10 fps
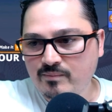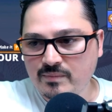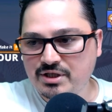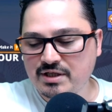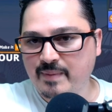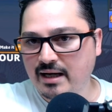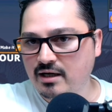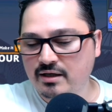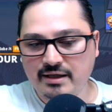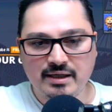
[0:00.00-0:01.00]
Just by
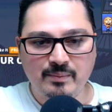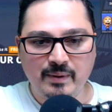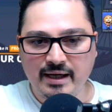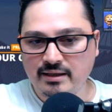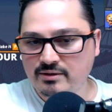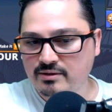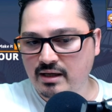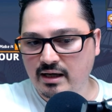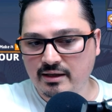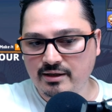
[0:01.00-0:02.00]
learning and applying,
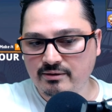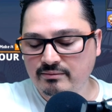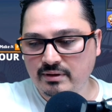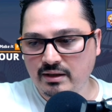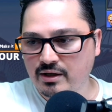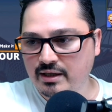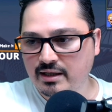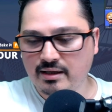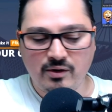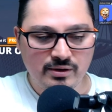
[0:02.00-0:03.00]
uh, you know,
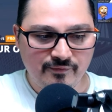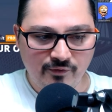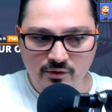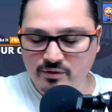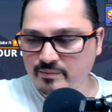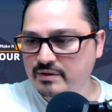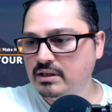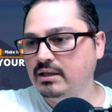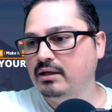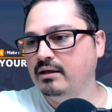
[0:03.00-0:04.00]
learning on the forums,
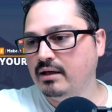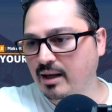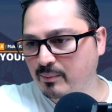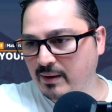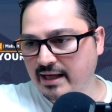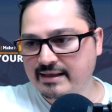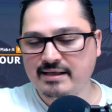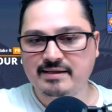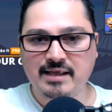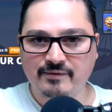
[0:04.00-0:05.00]
applying that
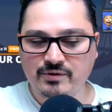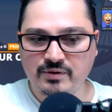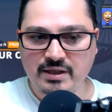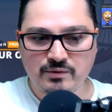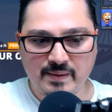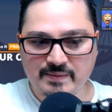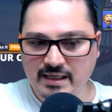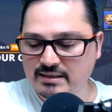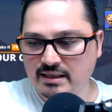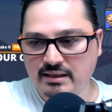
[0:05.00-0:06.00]
stuff to his
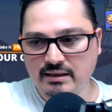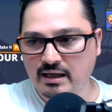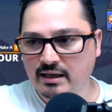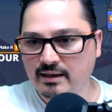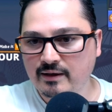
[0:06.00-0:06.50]
websites and. Uh,